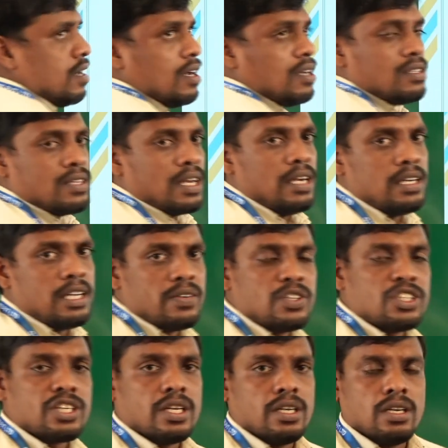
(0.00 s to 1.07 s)
Cell
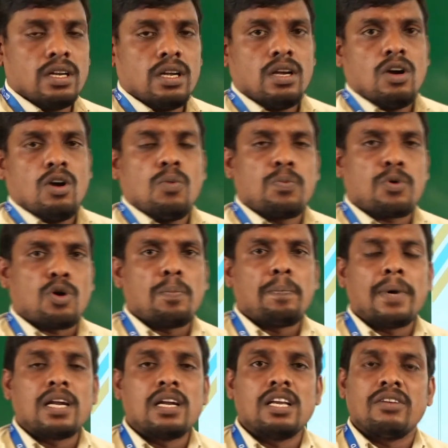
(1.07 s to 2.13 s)
division
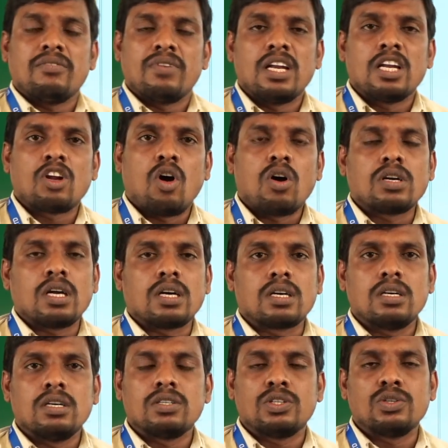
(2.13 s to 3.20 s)
properly will not
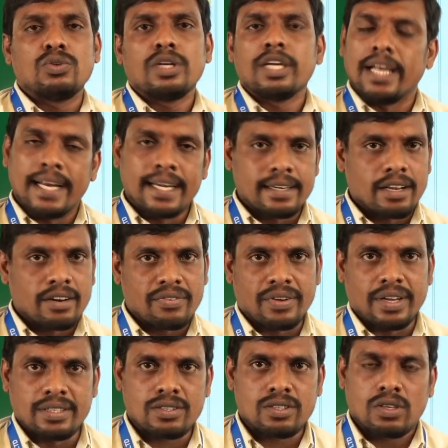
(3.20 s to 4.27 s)
occur during
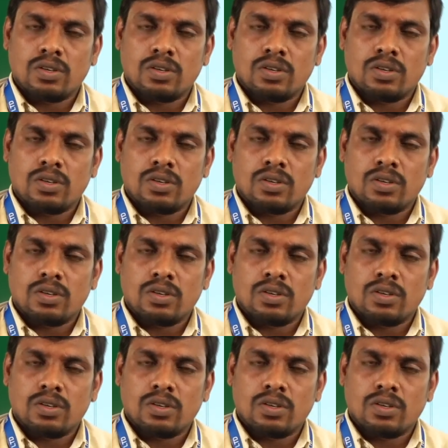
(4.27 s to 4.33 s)
interphase.